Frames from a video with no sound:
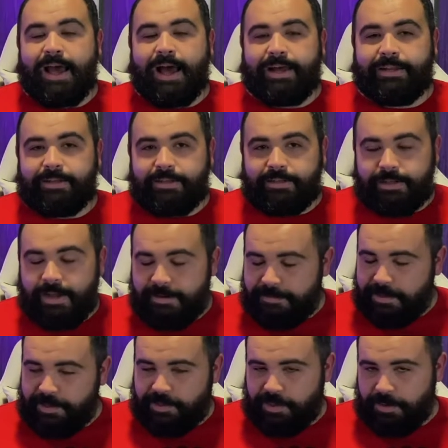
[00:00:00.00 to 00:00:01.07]
I love
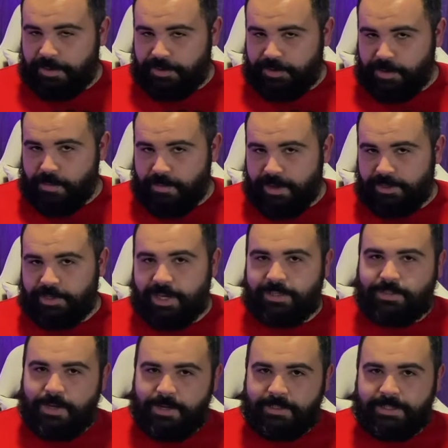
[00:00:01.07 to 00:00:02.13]
this series so much. I
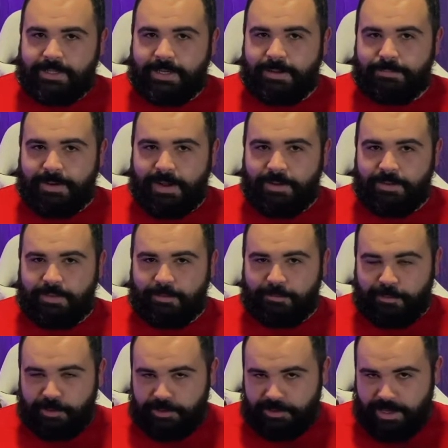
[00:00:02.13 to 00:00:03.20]
talked about the
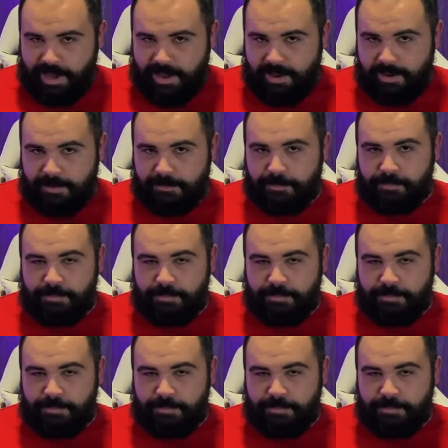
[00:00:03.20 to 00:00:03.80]
first half